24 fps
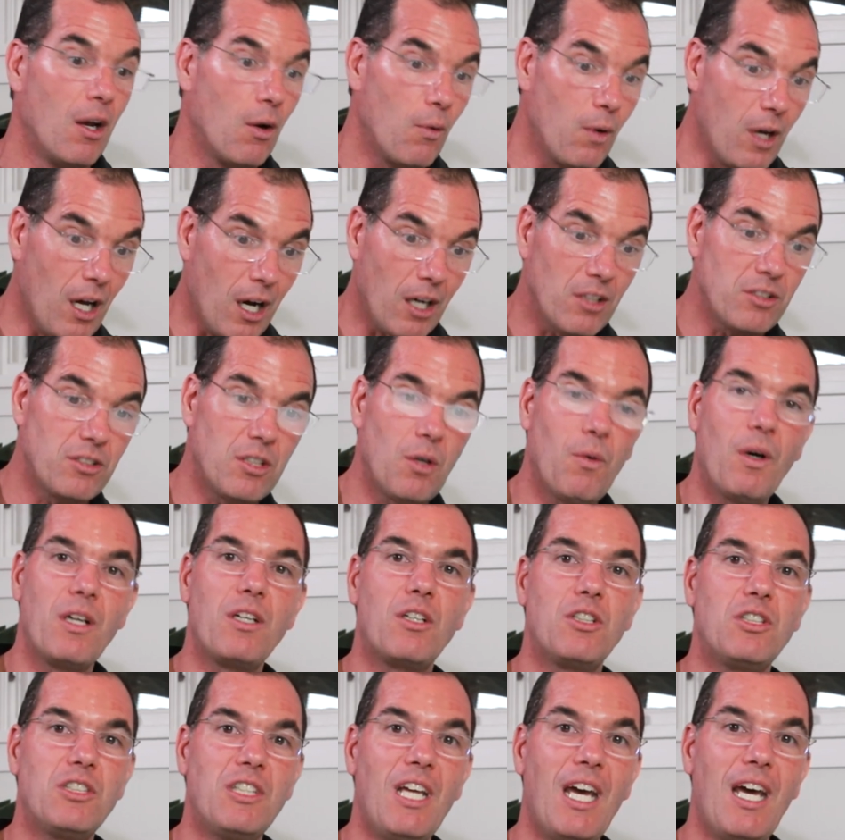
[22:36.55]
We also
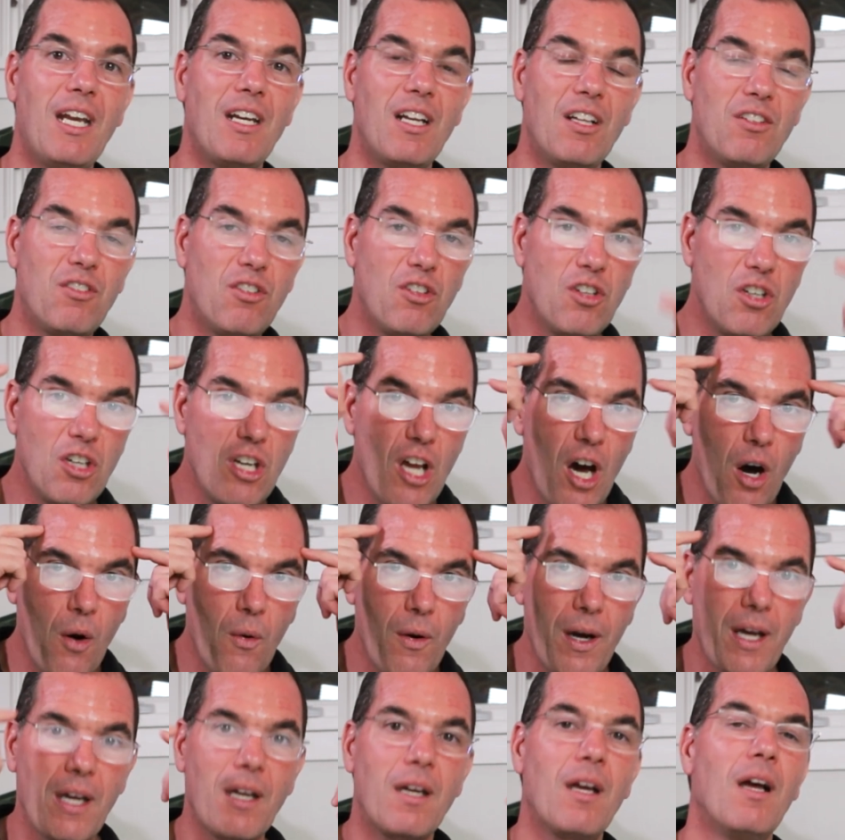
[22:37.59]
understand it's
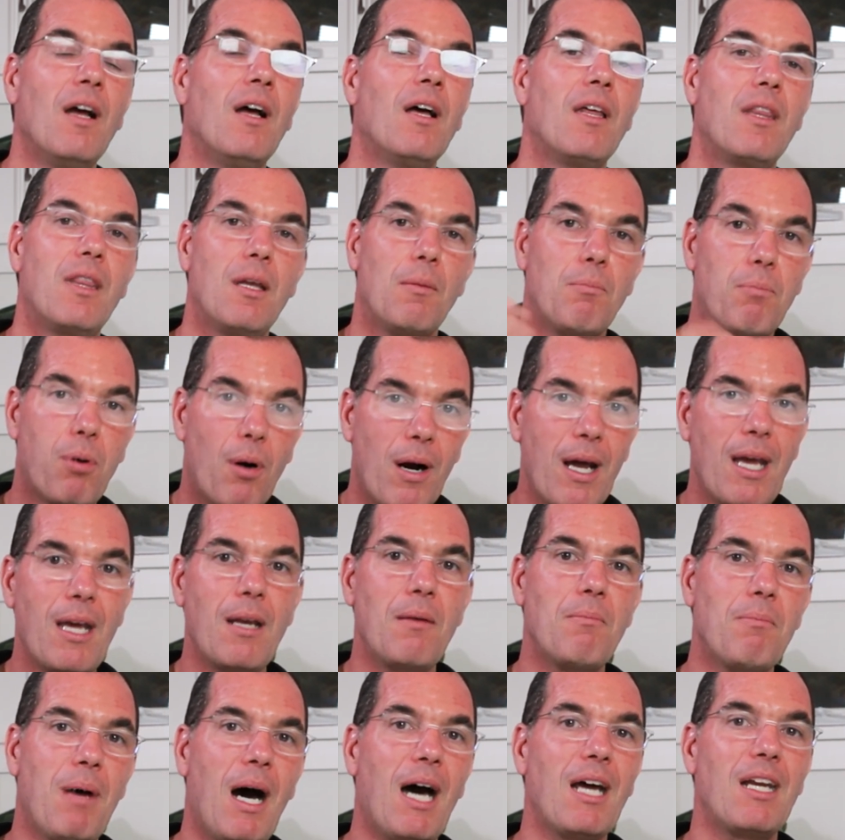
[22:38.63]
knowing the
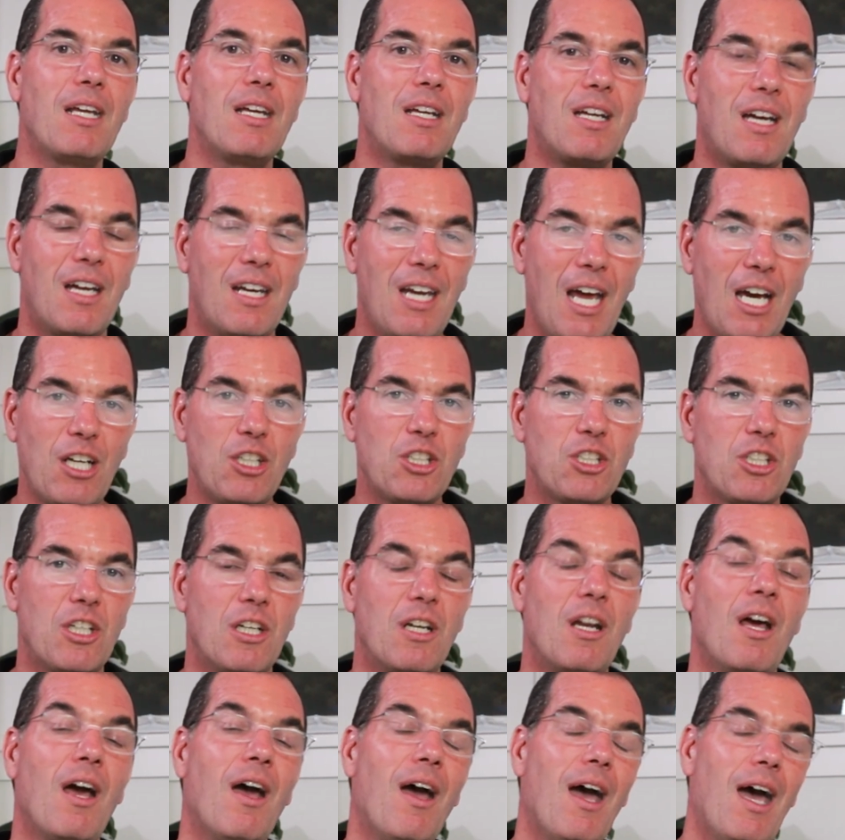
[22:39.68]
brain-body
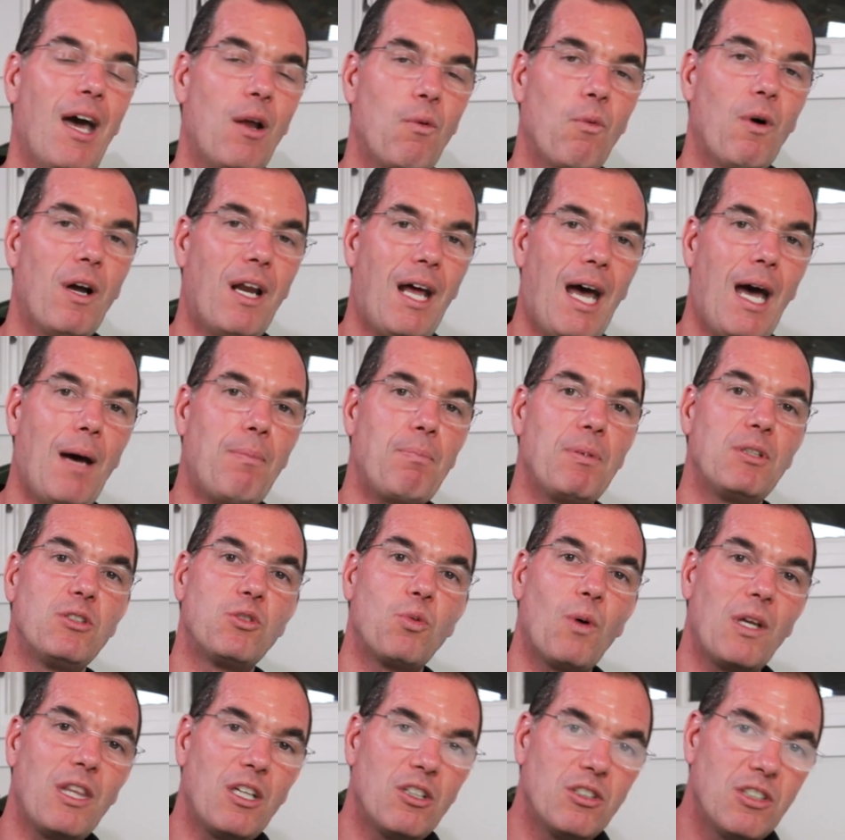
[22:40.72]
connection and what
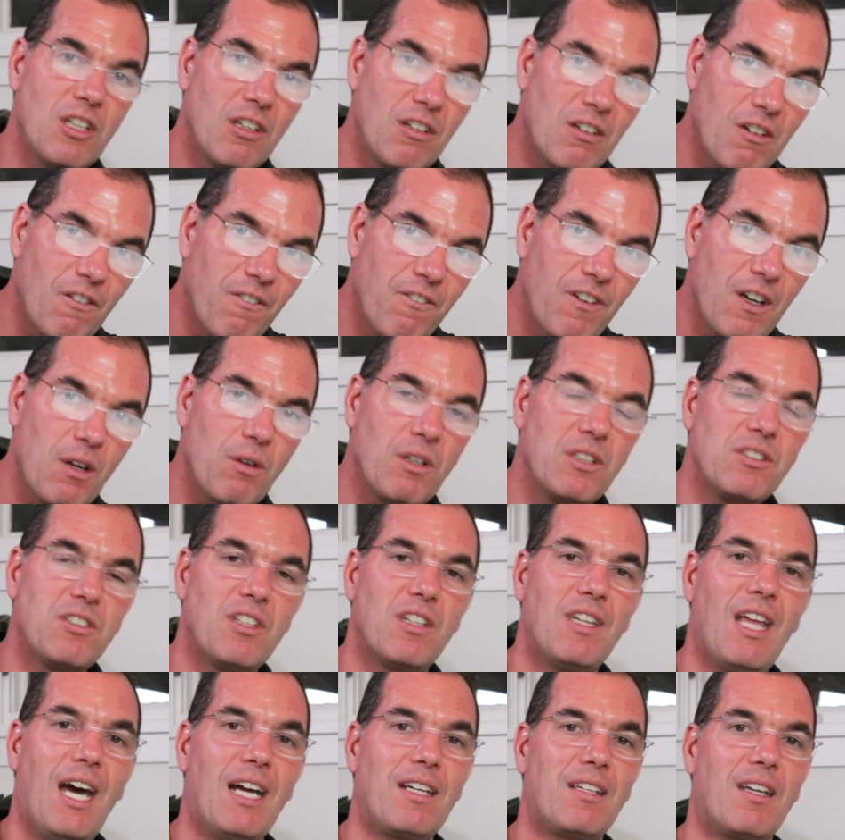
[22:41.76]
happens when there's interference
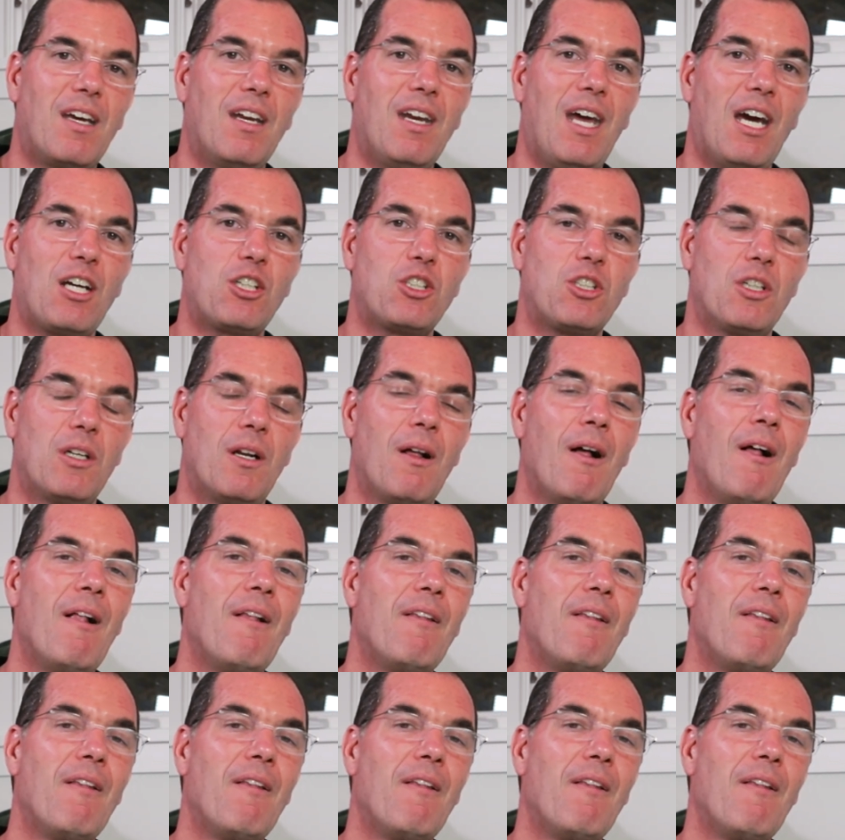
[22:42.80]
in that connection.